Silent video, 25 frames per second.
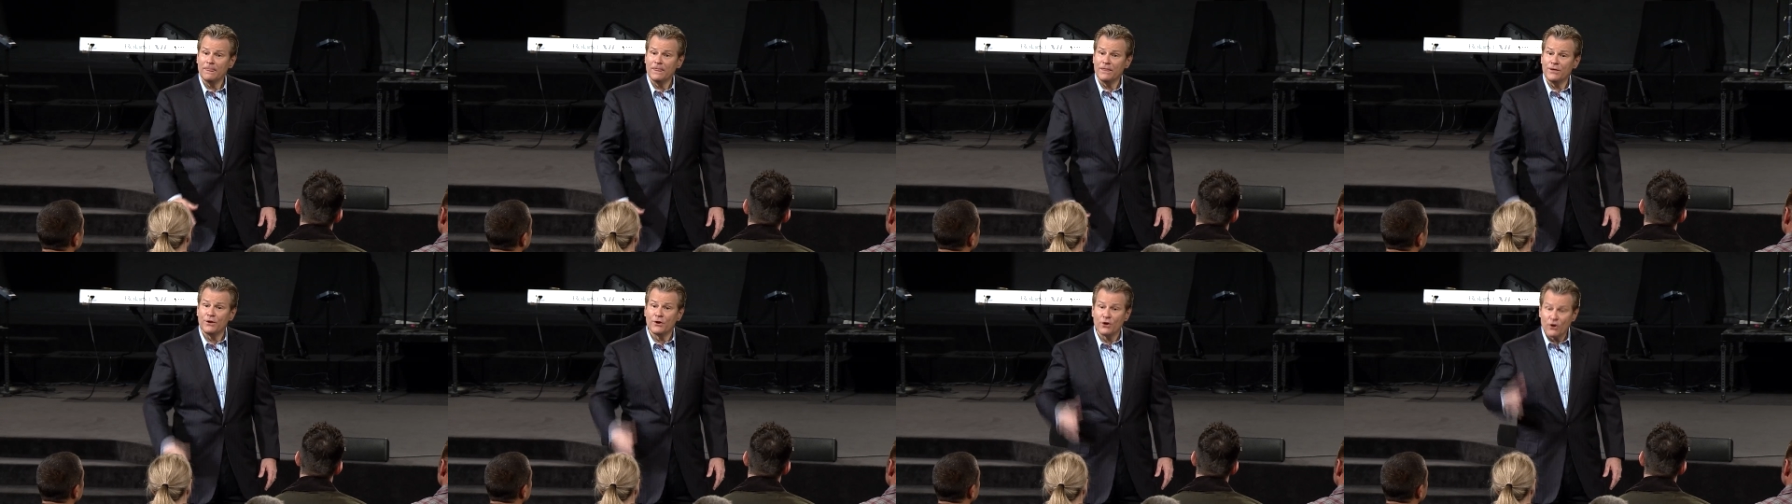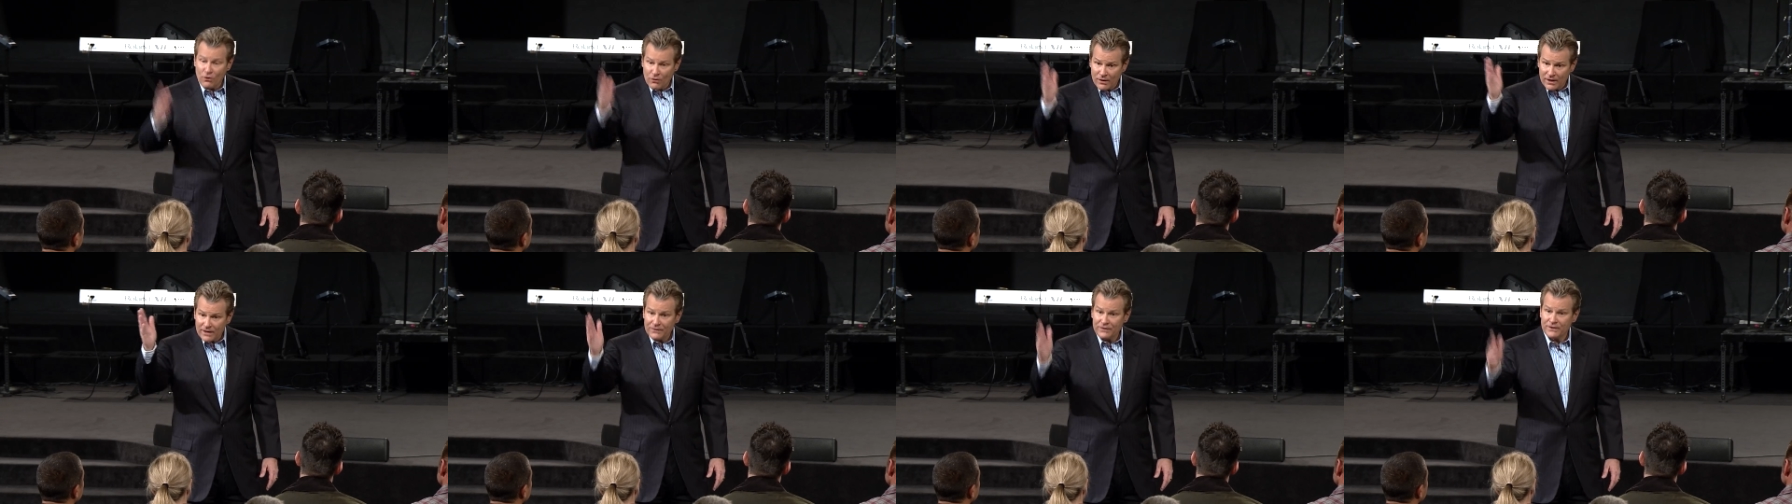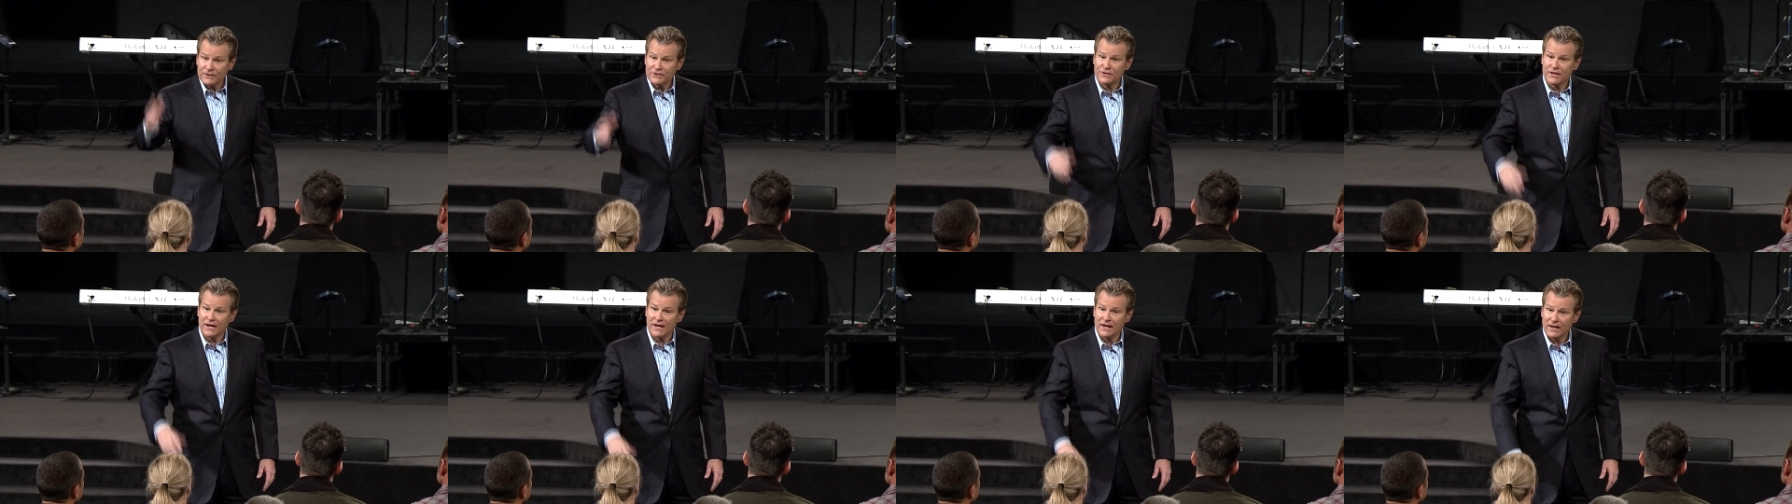to go get
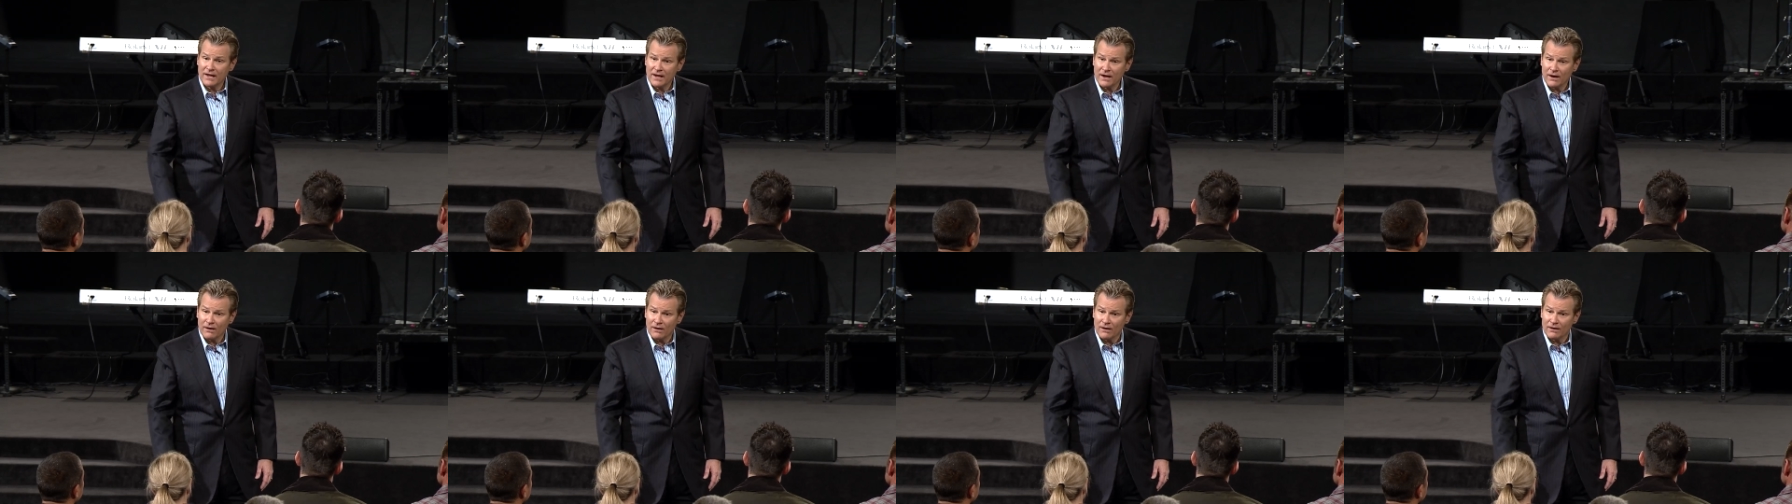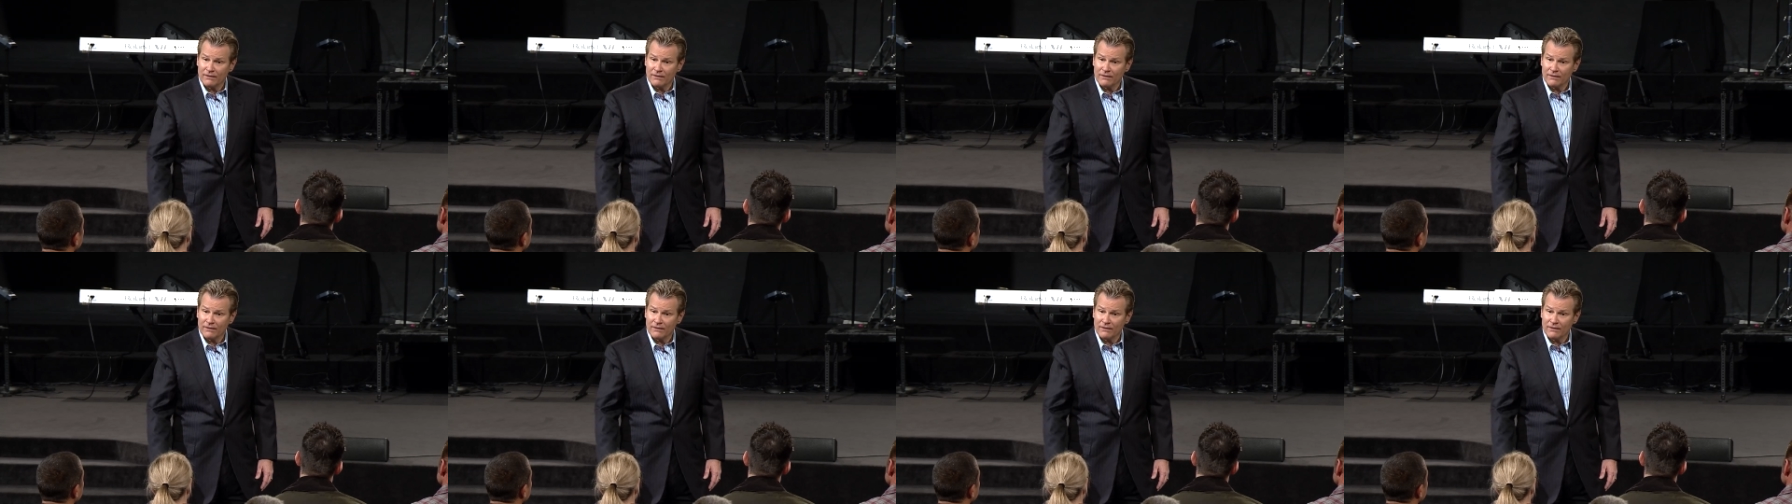this taken care